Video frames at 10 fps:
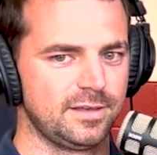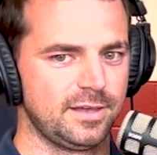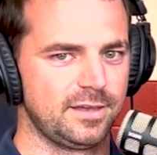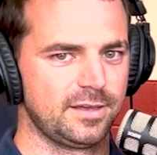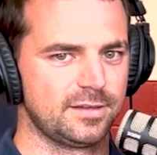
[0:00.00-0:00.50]

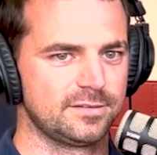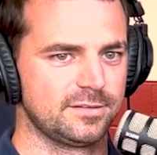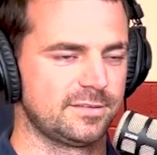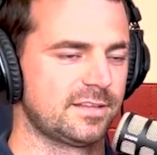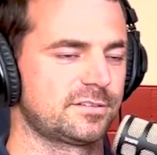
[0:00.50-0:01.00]
And
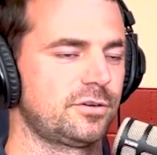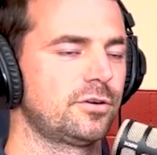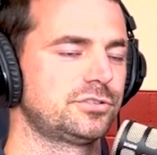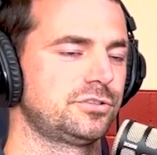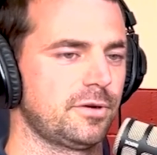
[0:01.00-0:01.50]
that's going to
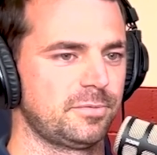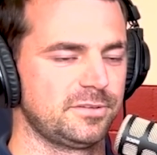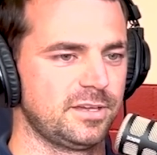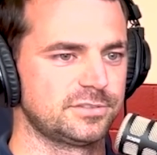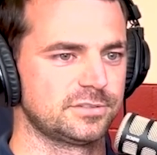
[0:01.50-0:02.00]
hurt your
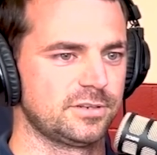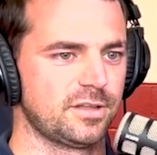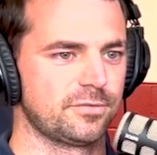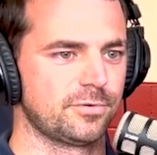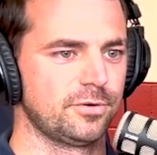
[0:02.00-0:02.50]
reputation
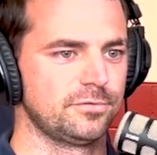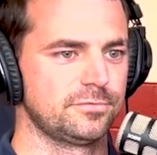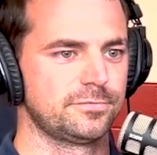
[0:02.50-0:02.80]
down the road.